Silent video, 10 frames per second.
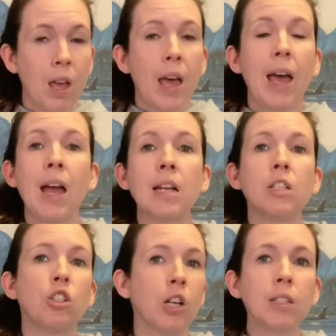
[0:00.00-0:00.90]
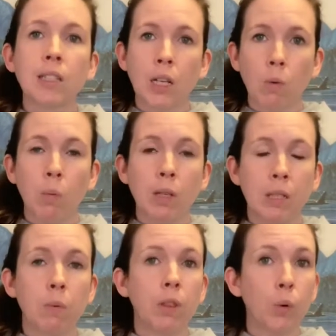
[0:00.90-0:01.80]
And just like what we
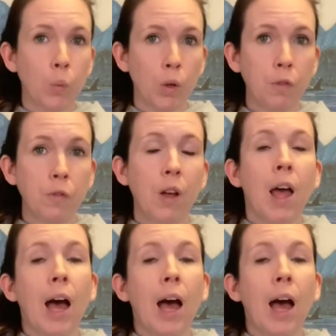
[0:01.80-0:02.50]
did with the wolf,